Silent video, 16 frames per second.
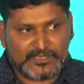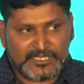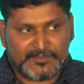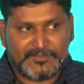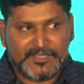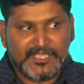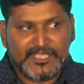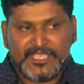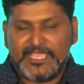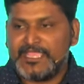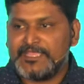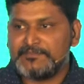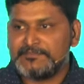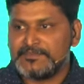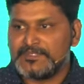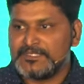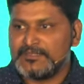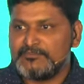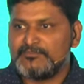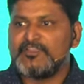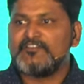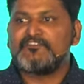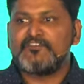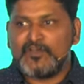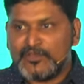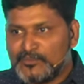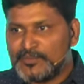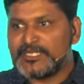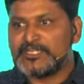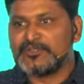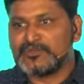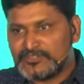and told them, hey,
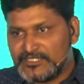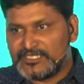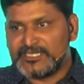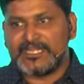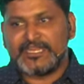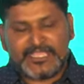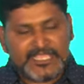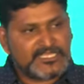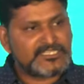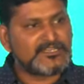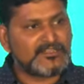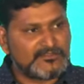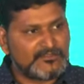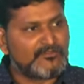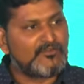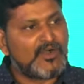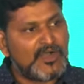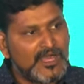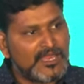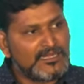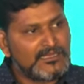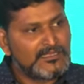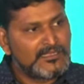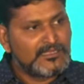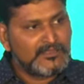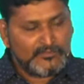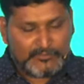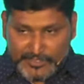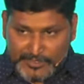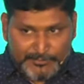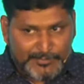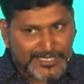before we do the dedication of the wall,
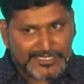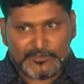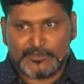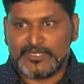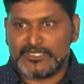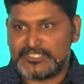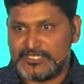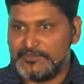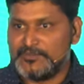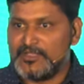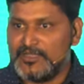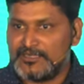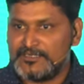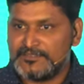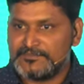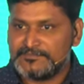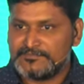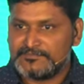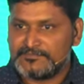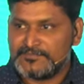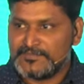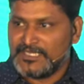we better worship God.